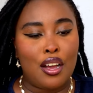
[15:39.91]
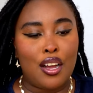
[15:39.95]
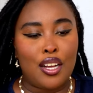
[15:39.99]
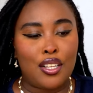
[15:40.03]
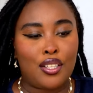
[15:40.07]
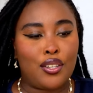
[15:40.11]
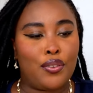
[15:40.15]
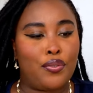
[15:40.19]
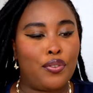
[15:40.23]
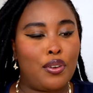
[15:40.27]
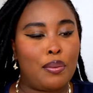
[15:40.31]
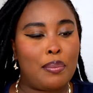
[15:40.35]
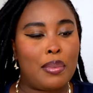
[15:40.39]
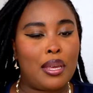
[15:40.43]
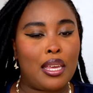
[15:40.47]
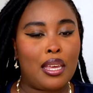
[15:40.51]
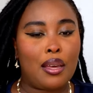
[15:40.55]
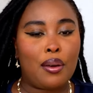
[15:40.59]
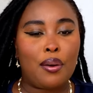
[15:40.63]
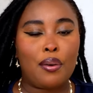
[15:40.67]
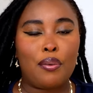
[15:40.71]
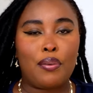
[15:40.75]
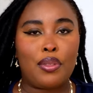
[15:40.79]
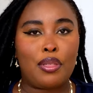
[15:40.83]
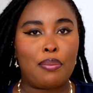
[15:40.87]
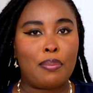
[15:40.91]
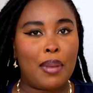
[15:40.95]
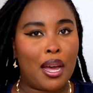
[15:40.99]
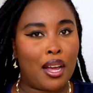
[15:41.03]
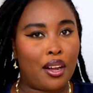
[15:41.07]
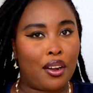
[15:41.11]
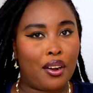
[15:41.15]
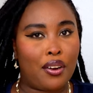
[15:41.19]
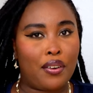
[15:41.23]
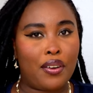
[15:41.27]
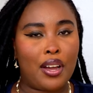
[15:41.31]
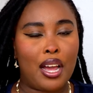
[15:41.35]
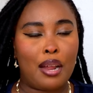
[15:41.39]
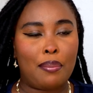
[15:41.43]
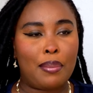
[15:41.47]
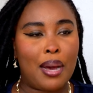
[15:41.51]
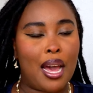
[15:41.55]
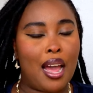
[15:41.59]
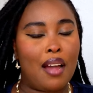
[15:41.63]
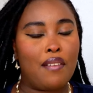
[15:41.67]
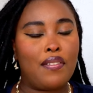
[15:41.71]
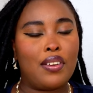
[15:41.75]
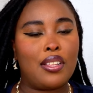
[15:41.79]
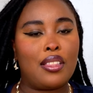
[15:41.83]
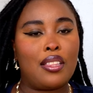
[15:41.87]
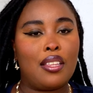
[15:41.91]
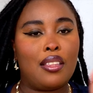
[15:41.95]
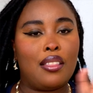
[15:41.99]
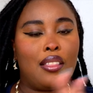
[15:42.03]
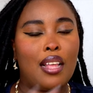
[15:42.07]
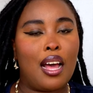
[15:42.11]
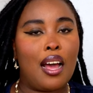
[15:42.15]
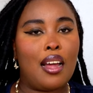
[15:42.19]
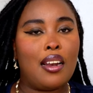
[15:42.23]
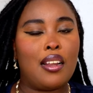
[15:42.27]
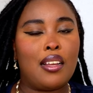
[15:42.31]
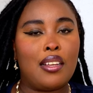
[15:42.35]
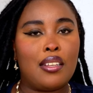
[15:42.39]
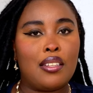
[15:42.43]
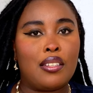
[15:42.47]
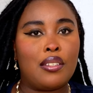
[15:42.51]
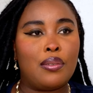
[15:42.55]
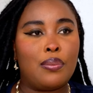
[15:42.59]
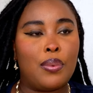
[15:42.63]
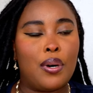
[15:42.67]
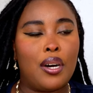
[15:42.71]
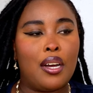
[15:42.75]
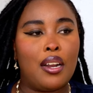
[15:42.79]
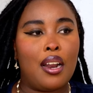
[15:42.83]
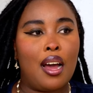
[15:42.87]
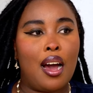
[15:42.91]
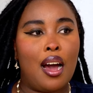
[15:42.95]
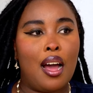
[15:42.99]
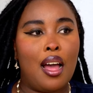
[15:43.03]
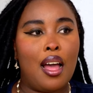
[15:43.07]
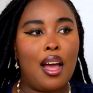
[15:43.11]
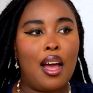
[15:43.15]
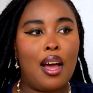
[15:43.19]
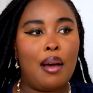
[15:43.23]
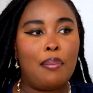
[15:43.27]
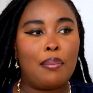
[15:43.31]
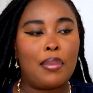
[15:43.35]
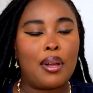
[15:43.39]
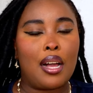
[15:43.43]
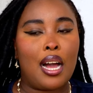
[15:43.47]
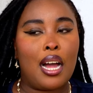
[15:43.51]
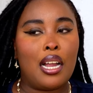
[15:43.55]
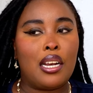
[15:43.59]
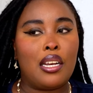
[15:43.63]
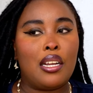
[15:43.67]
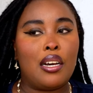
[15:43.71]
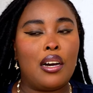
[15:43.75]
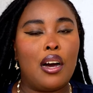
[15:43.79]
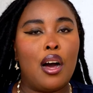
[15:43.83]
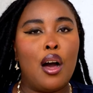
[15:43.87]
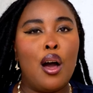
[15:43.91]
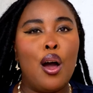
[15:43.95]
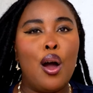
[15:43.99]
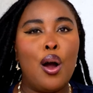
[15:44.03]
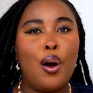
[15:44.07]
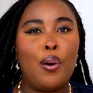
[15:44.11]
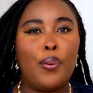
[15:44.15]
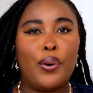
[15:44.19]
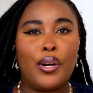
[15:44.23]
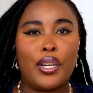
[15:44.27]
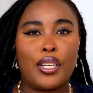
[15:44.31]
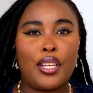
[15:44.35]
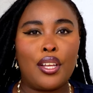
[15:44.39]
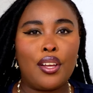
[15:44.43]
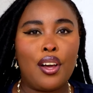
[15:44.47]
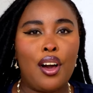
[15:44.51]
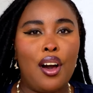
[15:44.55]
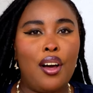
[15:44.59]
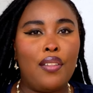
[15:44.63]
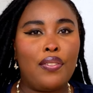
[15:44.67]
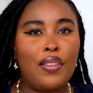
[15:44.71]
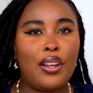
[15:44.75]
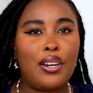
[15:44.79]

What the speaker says: So for me, with my career and my everything, that is what I am kind of working on.